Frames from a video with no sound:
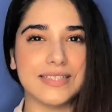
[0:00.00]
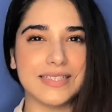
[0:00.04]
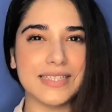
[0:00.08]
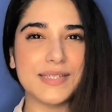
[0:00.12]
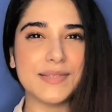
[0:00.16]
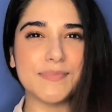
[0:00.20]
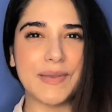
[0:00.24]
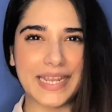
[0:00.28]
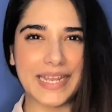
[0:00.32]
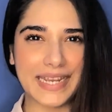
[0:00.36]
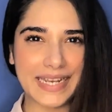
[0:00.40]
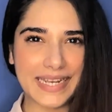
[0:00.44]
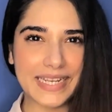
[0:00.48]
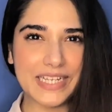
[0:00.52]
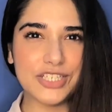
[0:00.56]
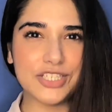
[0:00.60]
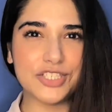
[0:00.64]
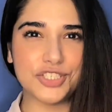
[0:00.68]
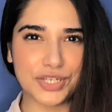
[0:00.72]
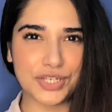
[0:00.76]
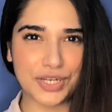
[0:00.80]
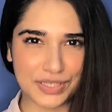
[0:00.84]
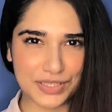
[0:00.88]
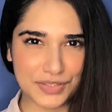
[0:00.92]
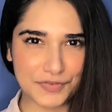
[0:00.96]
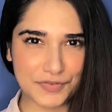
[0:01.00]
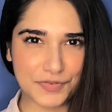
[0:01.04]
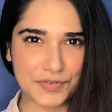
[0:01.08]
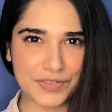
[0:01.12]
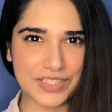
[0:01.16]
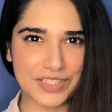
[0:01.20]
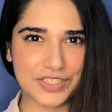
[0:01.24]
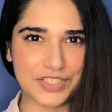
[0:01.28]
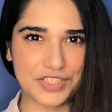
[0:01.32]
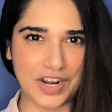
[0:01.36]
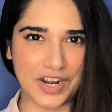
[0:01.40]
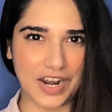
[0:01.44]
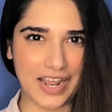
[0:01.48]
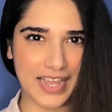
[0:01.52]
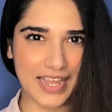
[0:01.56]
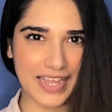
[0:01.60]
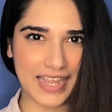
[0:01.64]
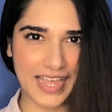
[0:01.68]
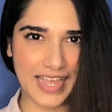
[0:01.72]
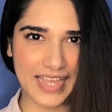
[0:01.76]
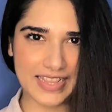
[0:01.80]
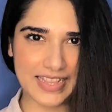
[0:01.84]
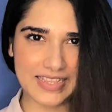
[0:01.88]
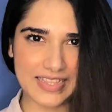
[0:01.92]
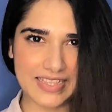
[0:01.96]
Mainly just for the dry
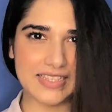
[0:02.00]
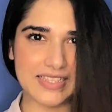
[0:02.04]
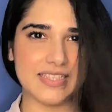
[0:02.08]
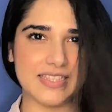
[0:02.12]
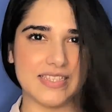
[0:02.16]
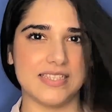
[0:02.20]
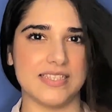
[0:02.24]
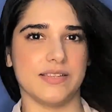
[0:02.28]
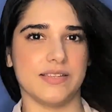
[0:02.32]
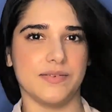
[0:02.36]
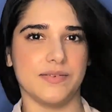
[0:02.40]
ends,